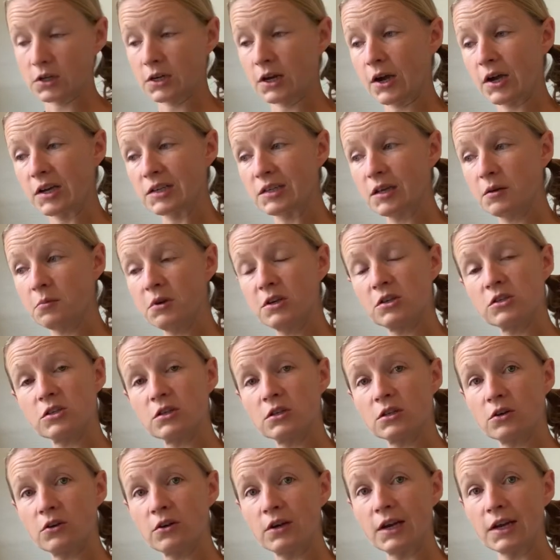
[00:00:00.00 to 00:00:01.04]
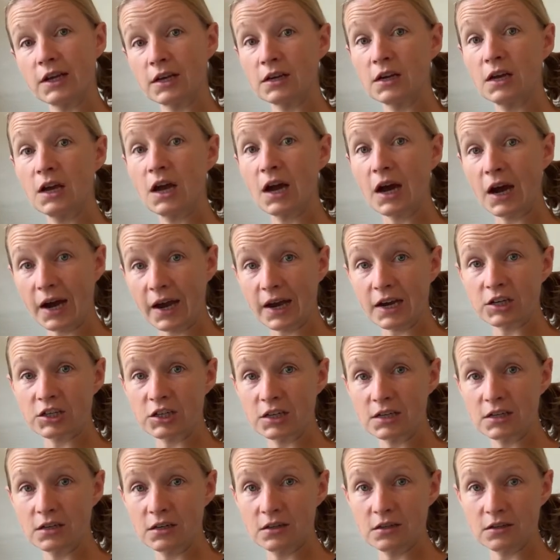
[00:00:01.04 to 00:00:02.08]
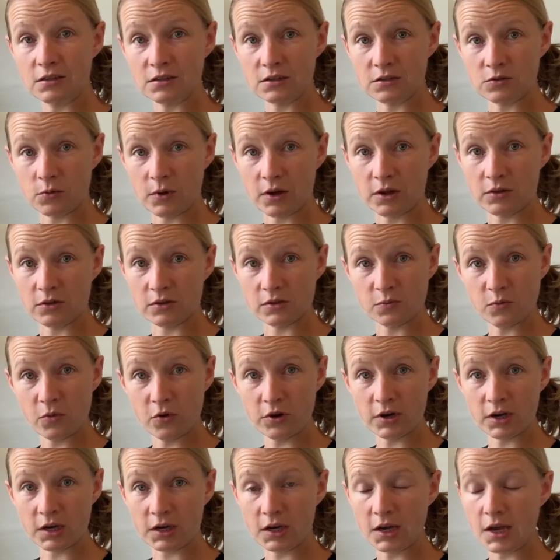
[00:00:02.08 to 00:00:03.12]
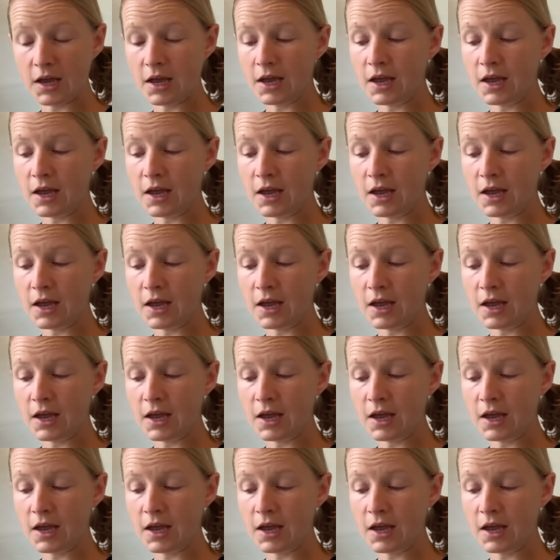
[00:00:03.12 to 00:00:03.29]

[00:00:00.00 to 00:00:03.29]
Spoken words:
Now, as I mentioned earlier, I actually did this as well this morning,